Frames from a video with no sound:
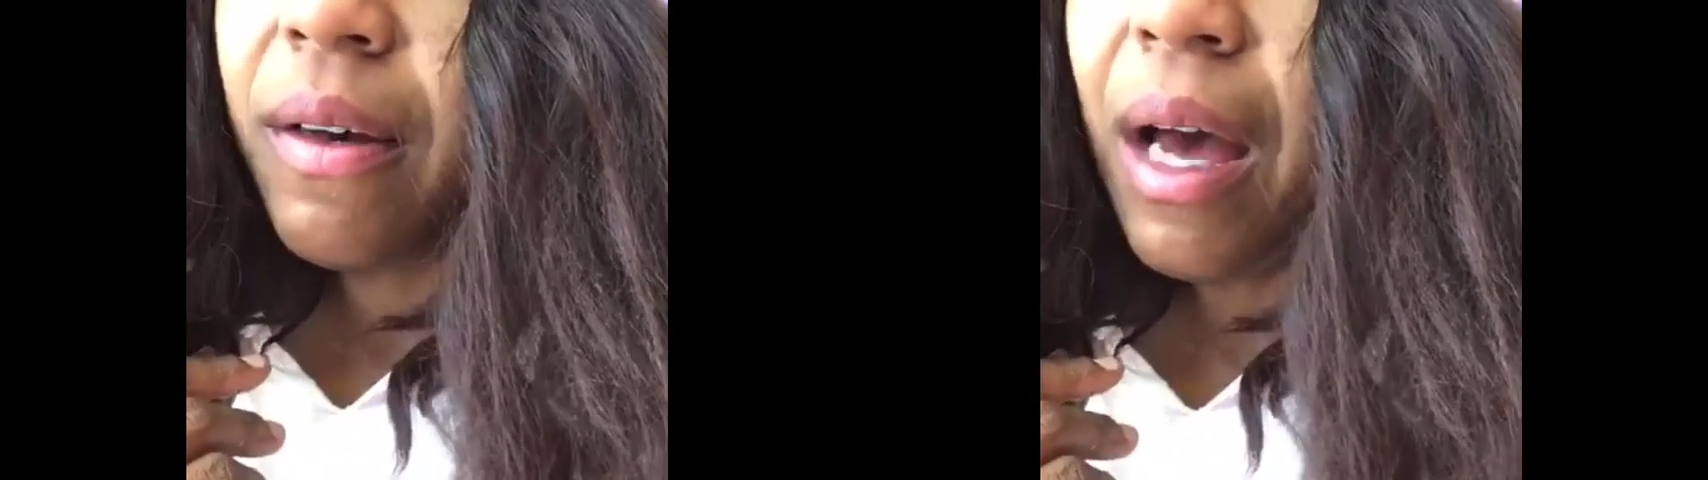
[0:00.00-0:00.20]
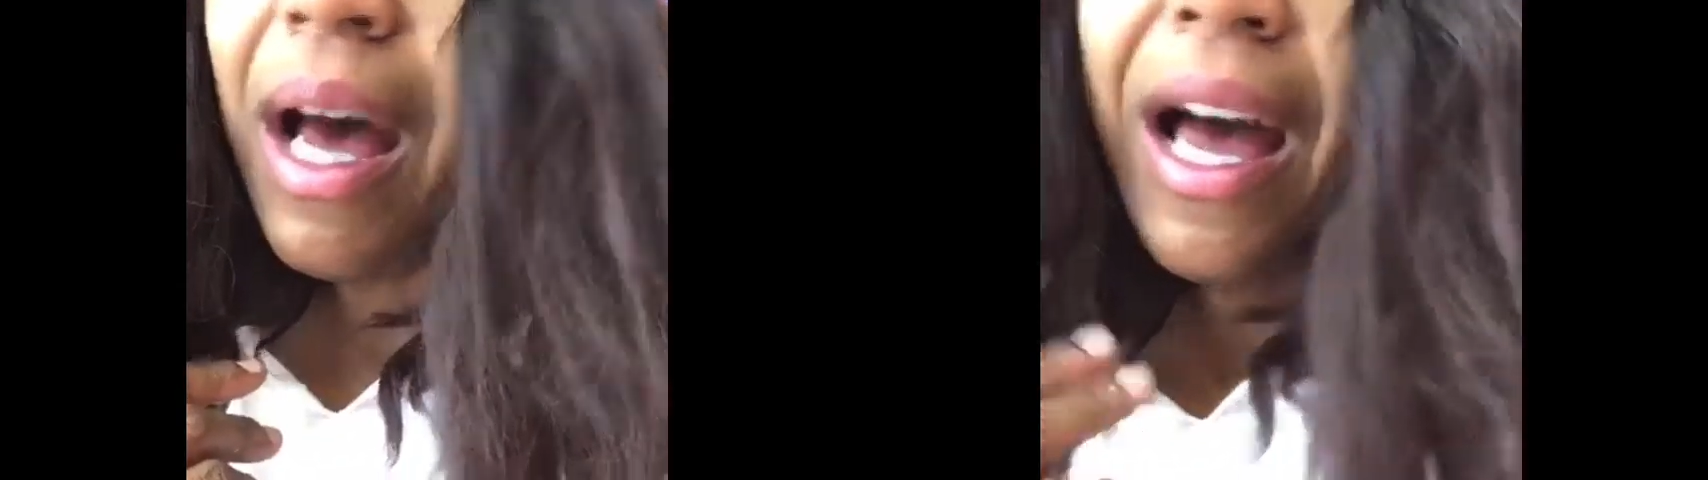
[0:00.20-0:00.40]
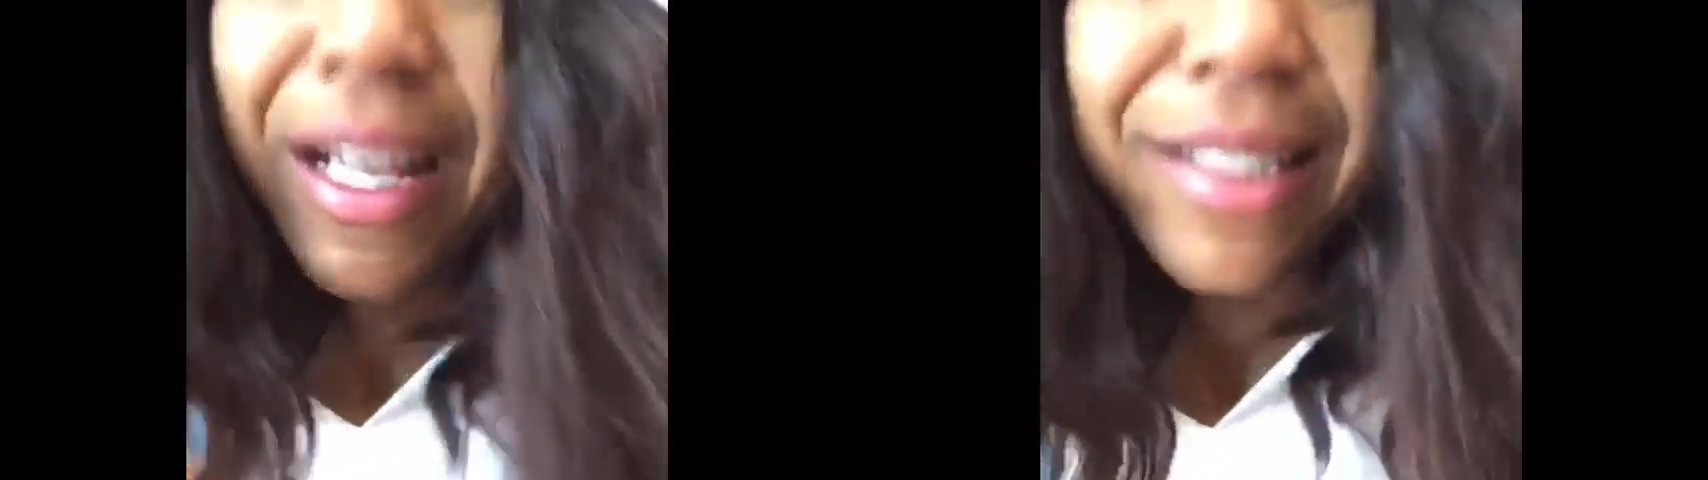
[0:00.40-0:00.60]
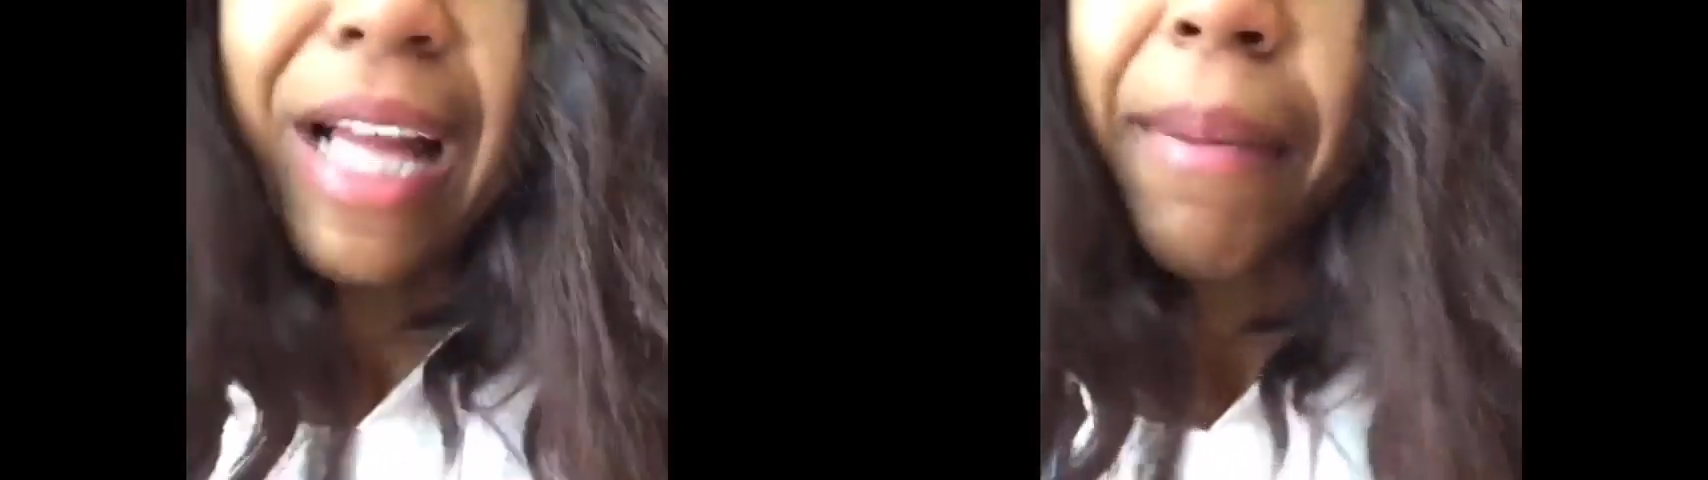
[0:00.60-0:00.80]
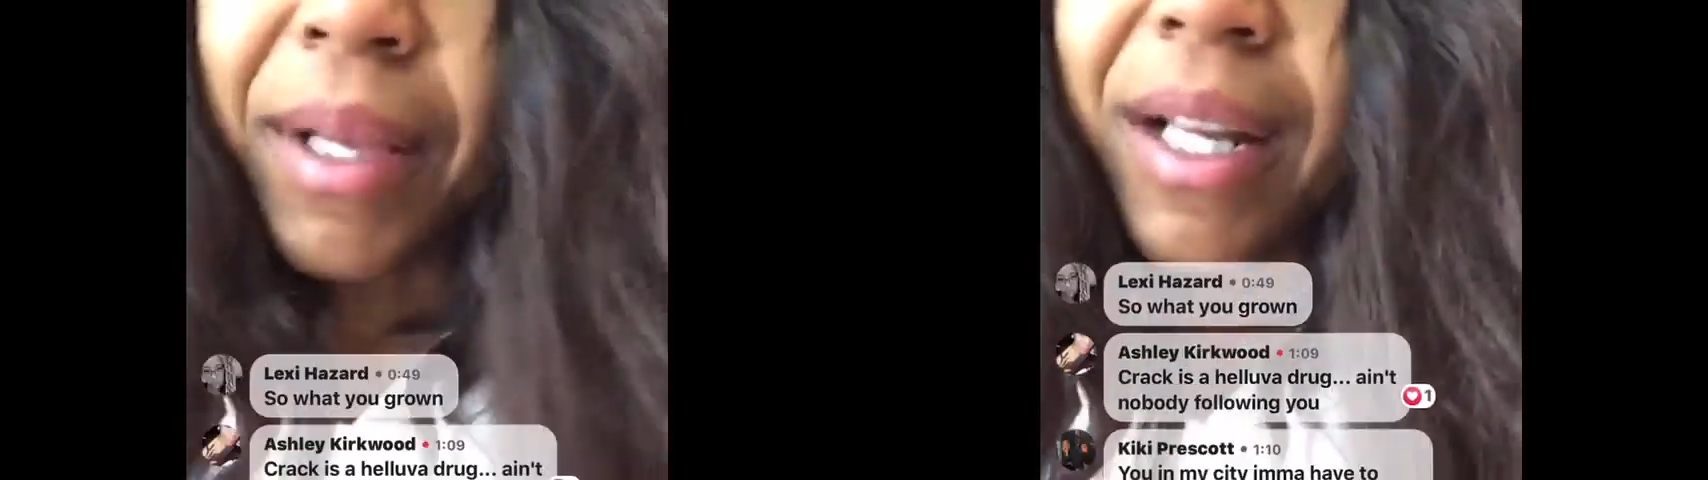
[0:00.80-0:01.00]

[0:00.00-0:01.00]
I stopped at